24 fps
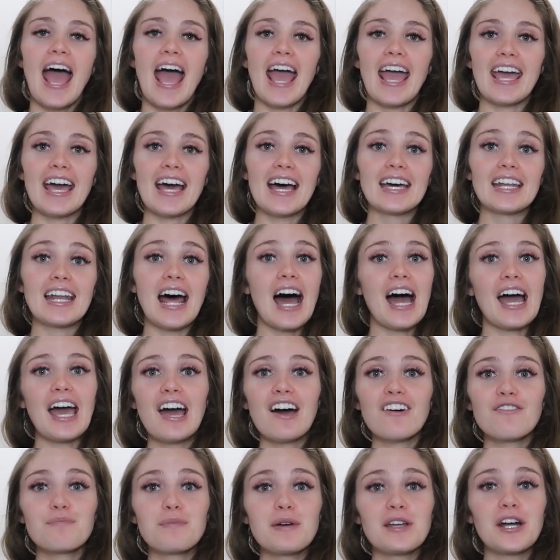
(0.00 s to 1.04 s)
And I
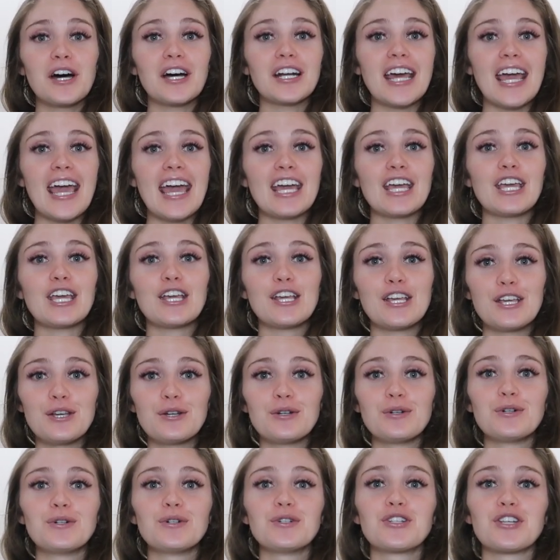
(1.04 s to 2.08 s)
have been on a
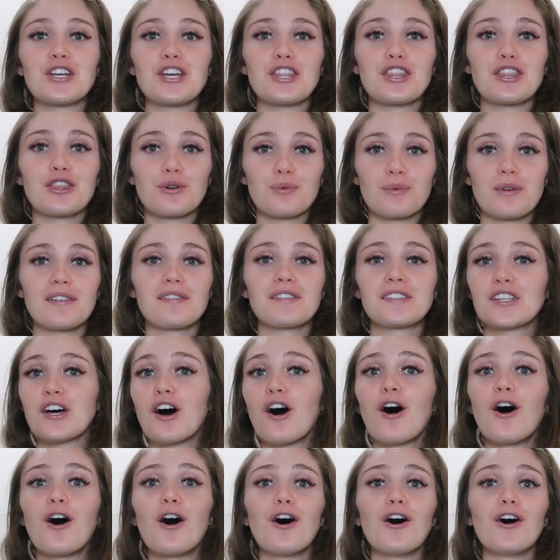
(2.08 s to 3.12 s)
huge thrift
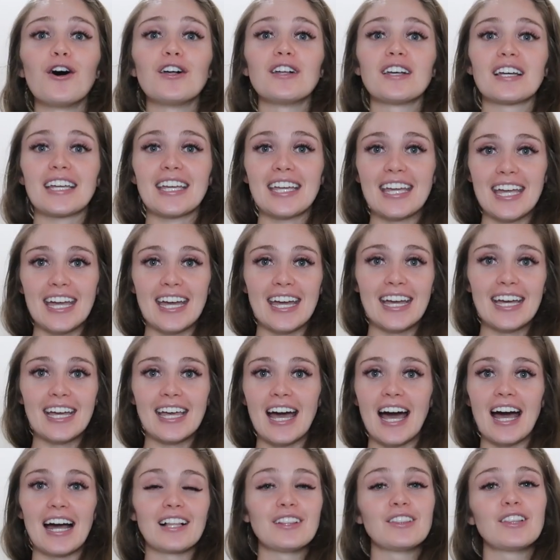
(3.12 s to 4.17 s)
haul
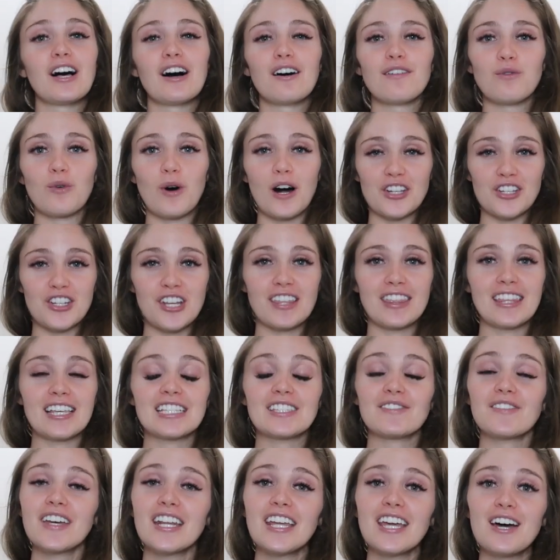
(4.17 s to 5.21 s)
kick. I love watching
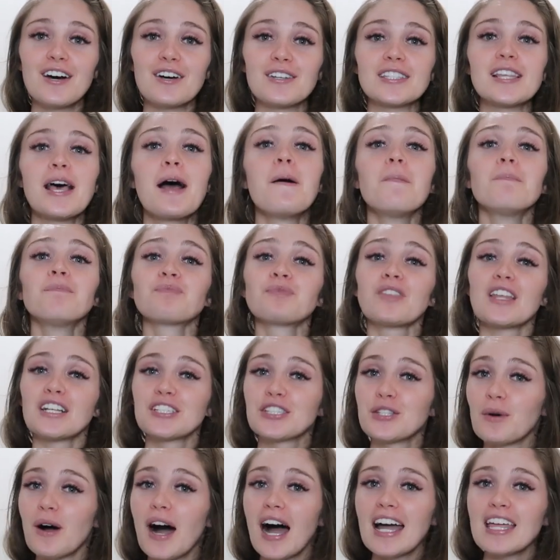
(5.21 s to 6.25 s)
these videos.
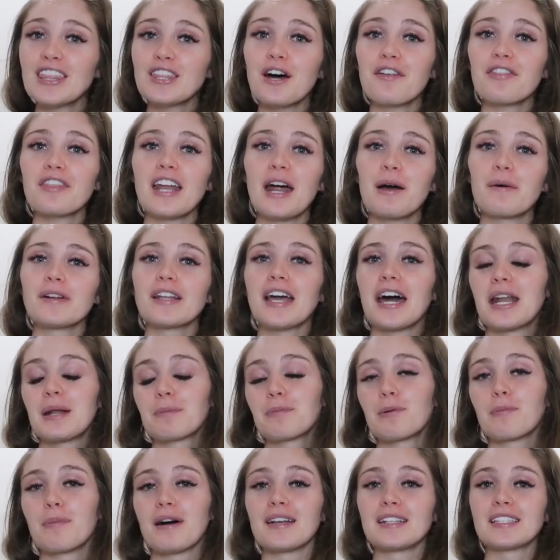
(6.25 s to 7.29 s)
So I thought that I would kind
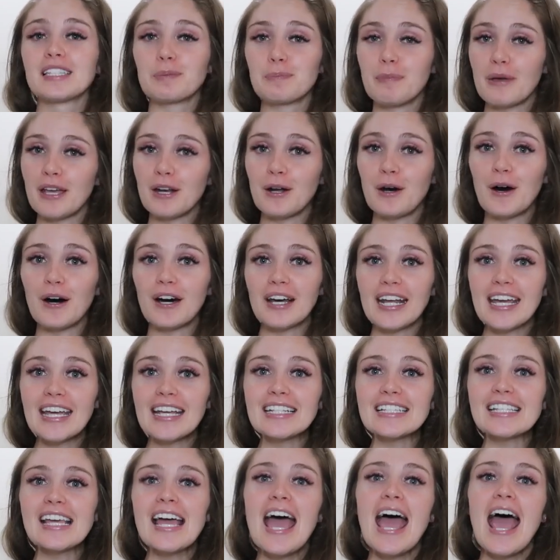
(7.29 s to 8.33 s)
of put my spin on
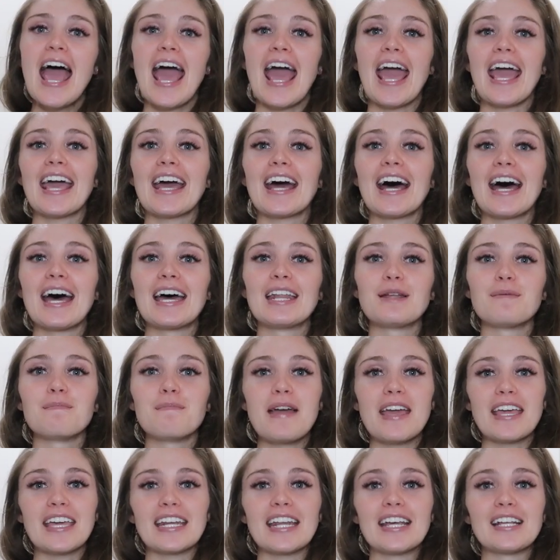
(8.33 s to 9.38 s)
it and
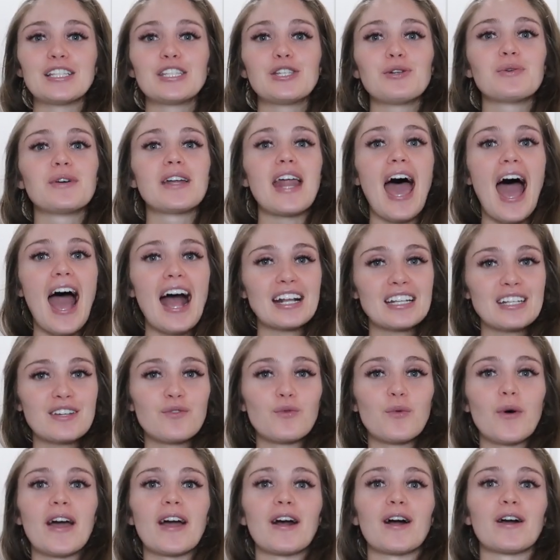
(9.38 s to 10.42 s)
make it into an
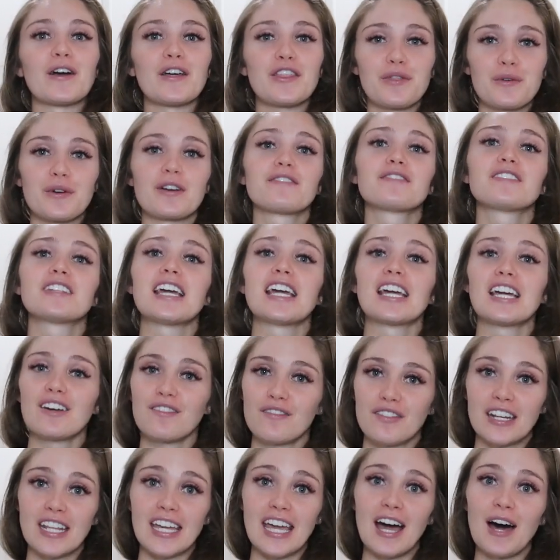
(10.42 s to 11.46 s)
activewear thrifting
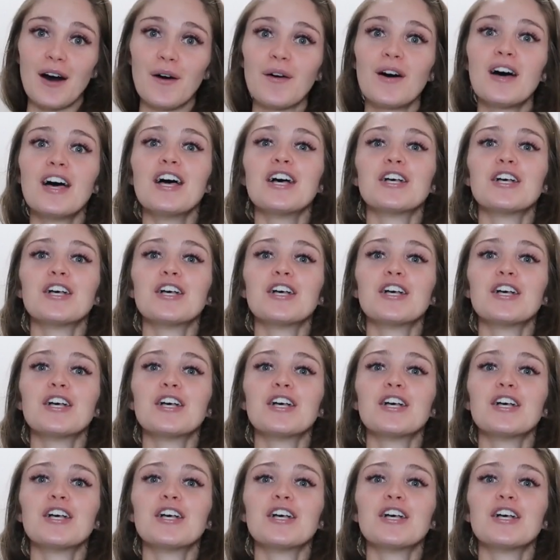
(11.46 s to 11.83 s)
video.